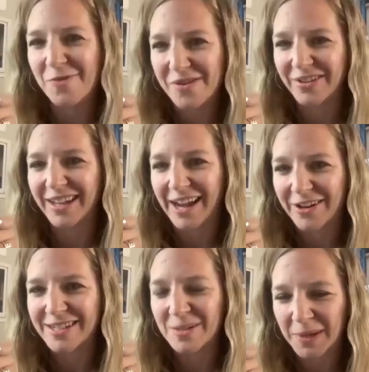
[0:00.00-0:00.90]
like we've
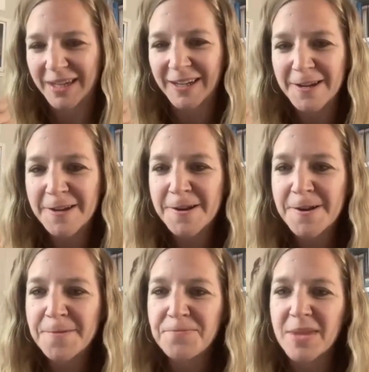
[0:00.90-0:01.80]
allowed it to be.
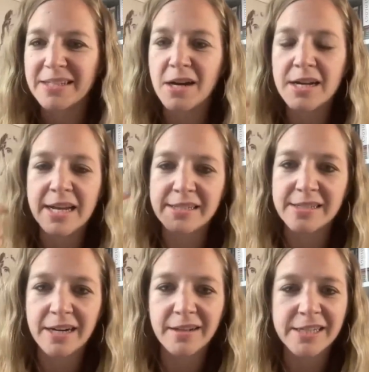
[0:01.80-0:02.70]
It's not
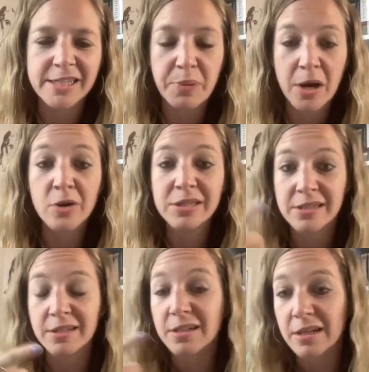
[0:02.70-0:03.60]
necessarily
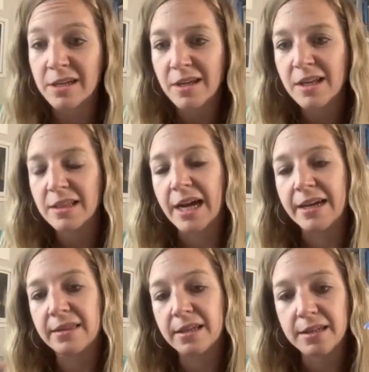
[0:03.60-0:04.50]
supposed to look
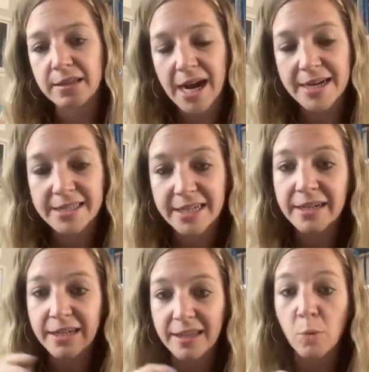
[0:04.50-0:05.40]
like the the
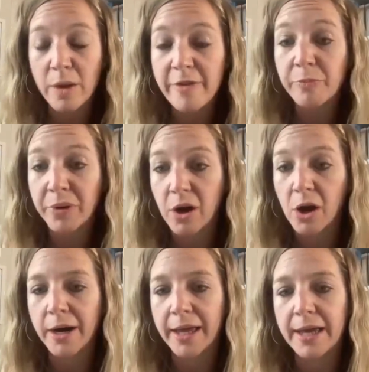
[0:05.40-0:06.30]
identity that we've put
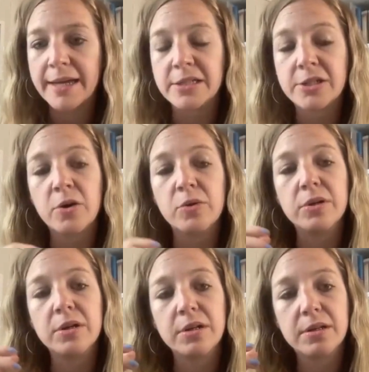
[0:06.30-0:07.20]
on it. And
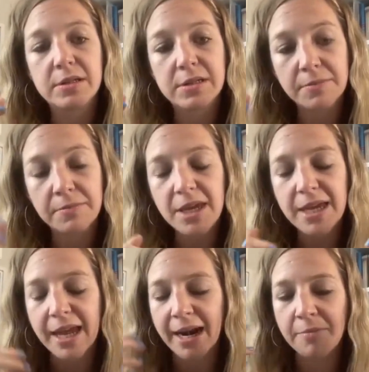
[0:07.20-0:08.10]
so to
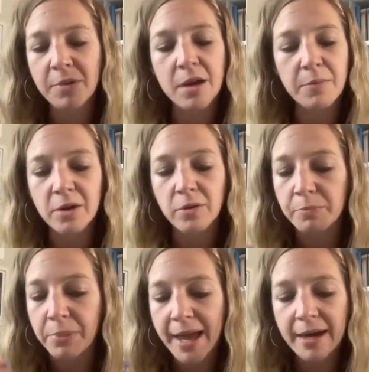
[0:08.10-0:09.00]
me and I'm going to be a
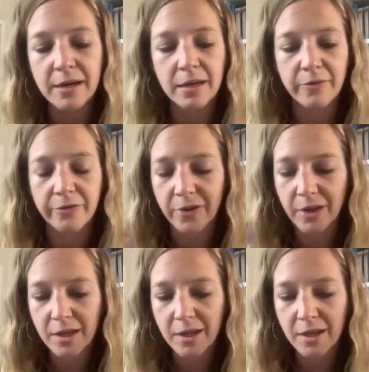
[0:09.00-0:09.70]
repetitive